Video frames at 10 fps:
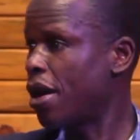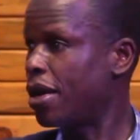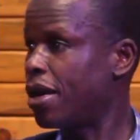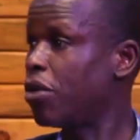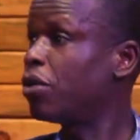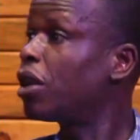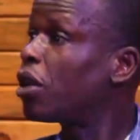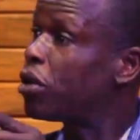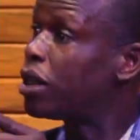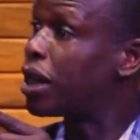And now
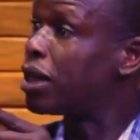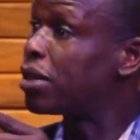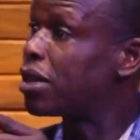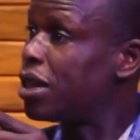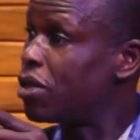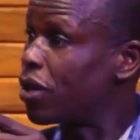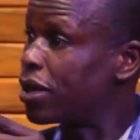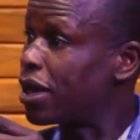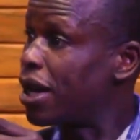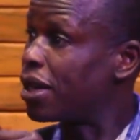Herod turns into
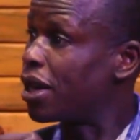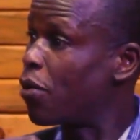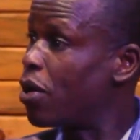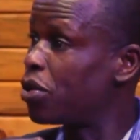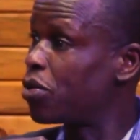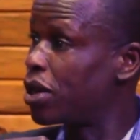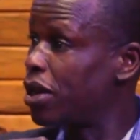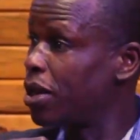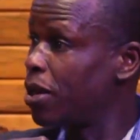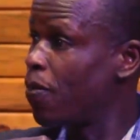its star heart. I want to
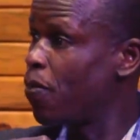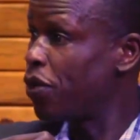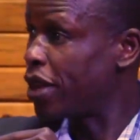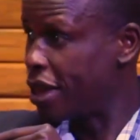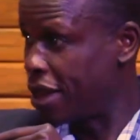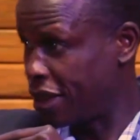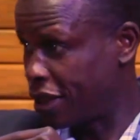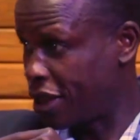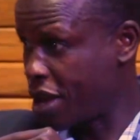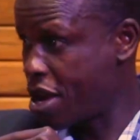kill the
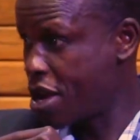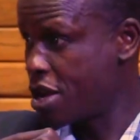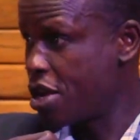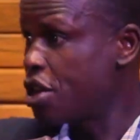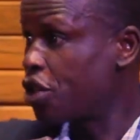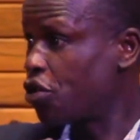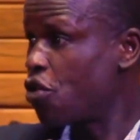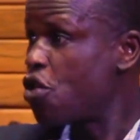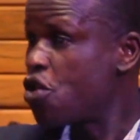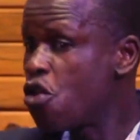star.
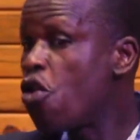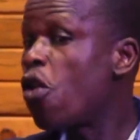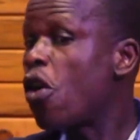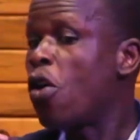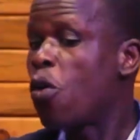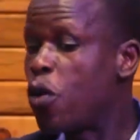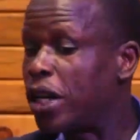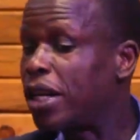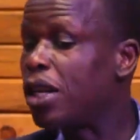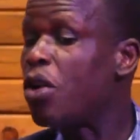So no,
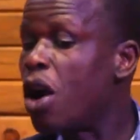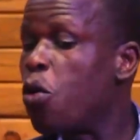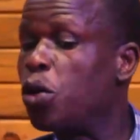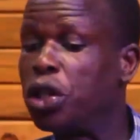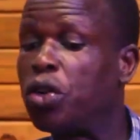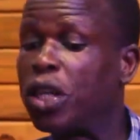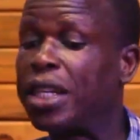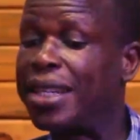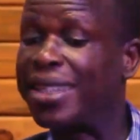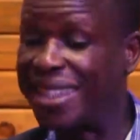we tell you how witch
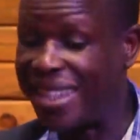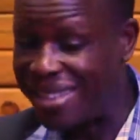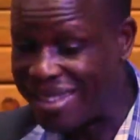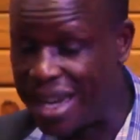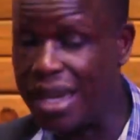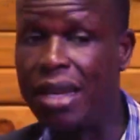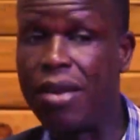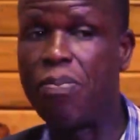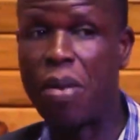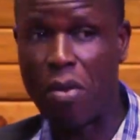doctors
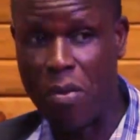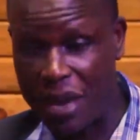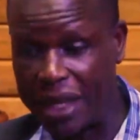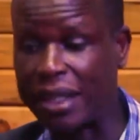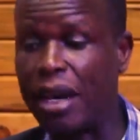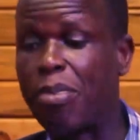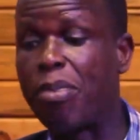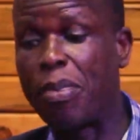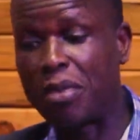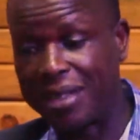really, people mess
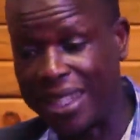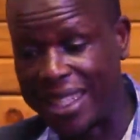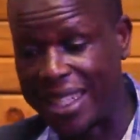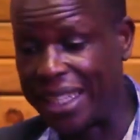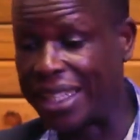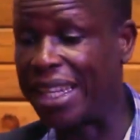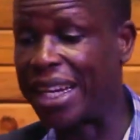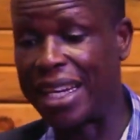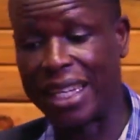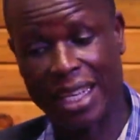up people's destinies. They
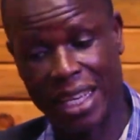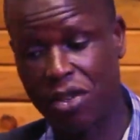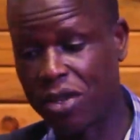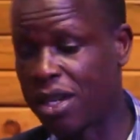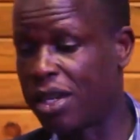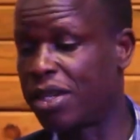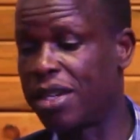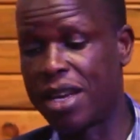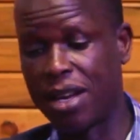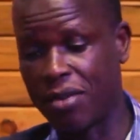can catch your
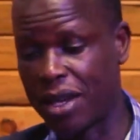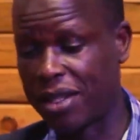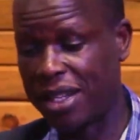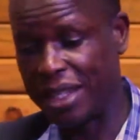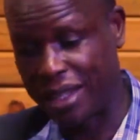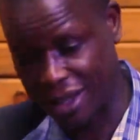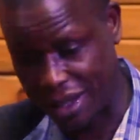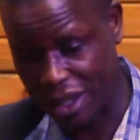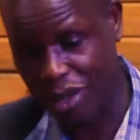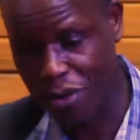destiny and what. It is
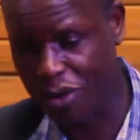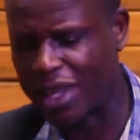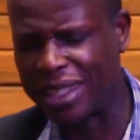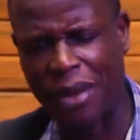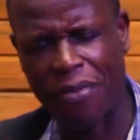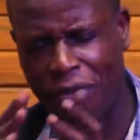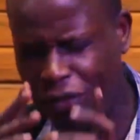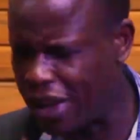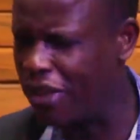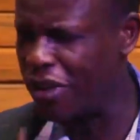in this book. It's a
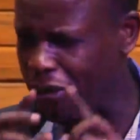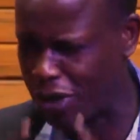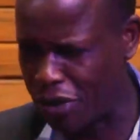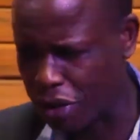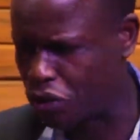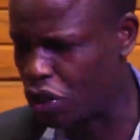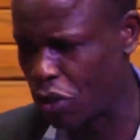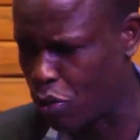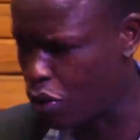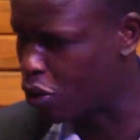very, very
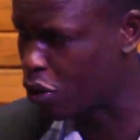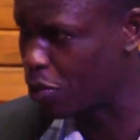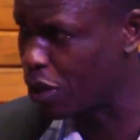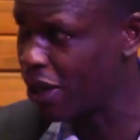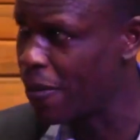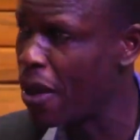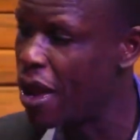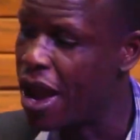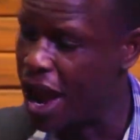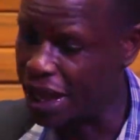interesting topic.
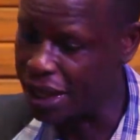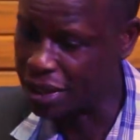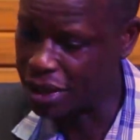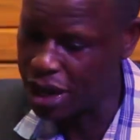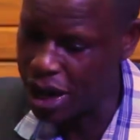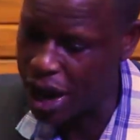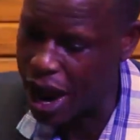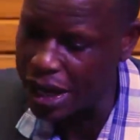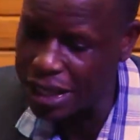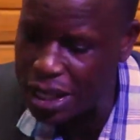
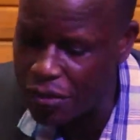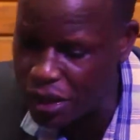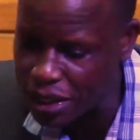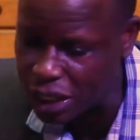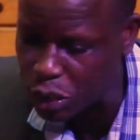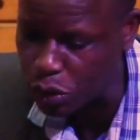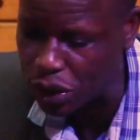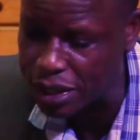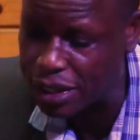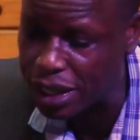I give his
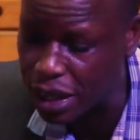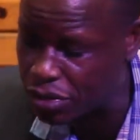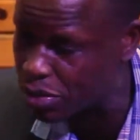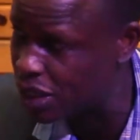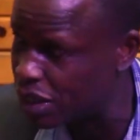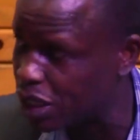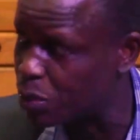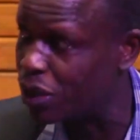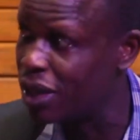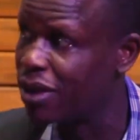experience. He gives me his
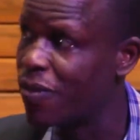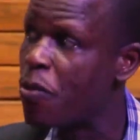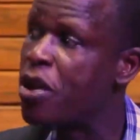experience.